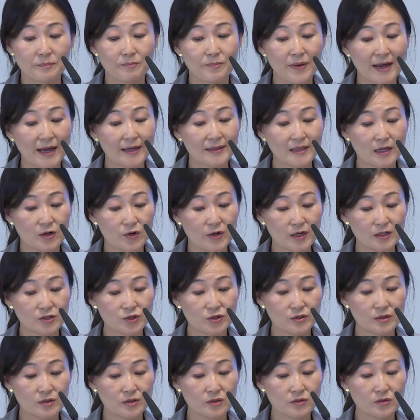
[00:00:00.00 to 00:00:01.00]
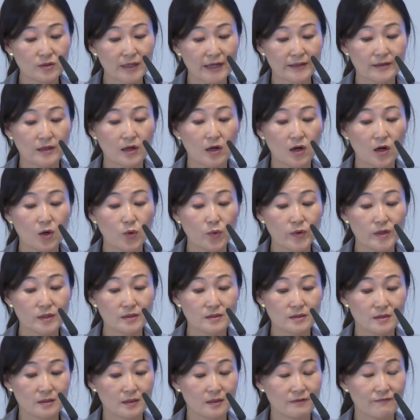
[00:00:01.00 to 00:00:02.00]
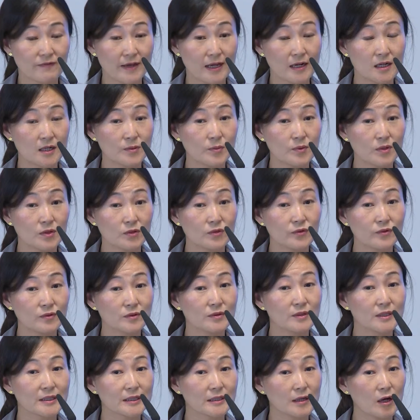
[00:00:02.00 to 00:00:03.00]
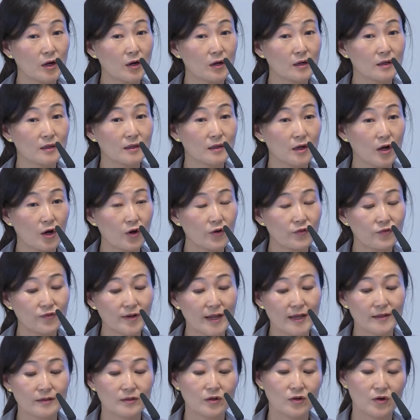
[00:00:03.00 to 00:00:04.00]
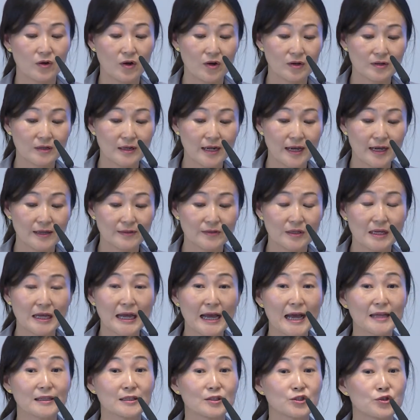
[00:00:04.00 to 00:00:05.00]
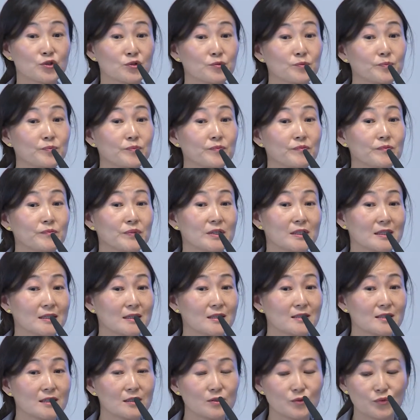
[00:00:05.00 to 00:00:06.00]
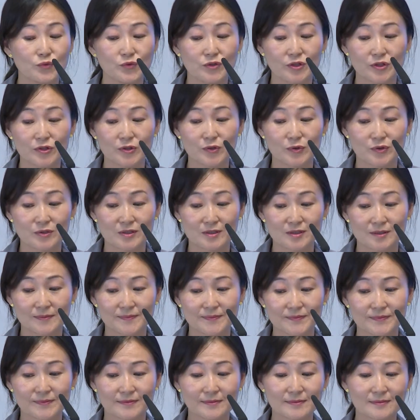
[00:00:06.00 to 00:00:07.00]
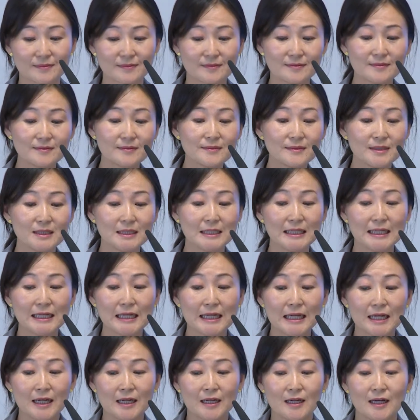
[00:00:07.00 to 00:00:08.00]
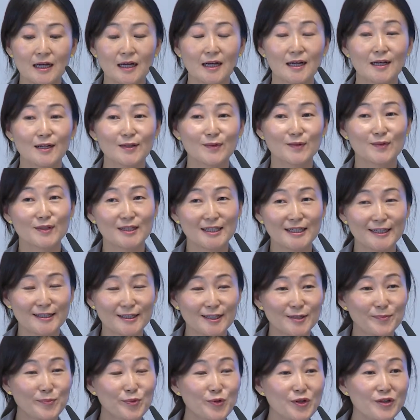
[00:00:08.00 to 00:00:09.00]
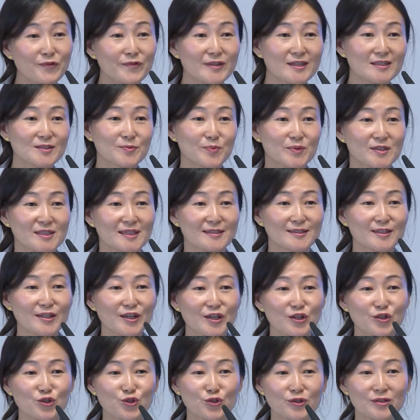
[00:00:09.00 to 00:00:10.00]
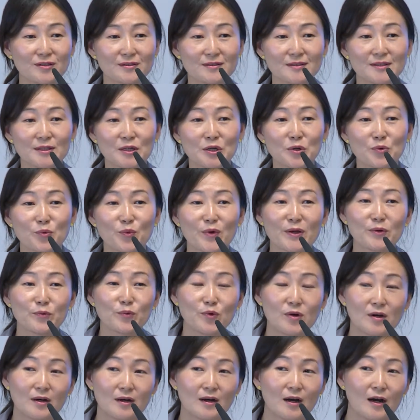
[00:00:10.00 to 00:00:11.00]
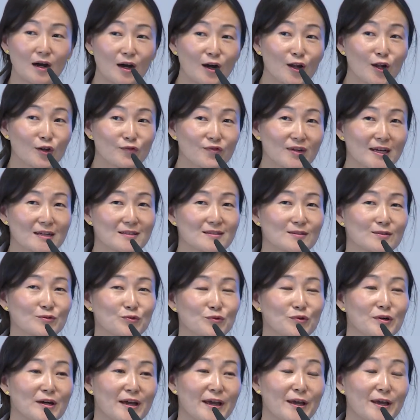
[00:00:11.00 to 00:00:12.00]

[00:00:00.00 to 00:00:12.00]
bidirectional and always available in offline or online, and should be easy to use. In the previous presentation, all of us were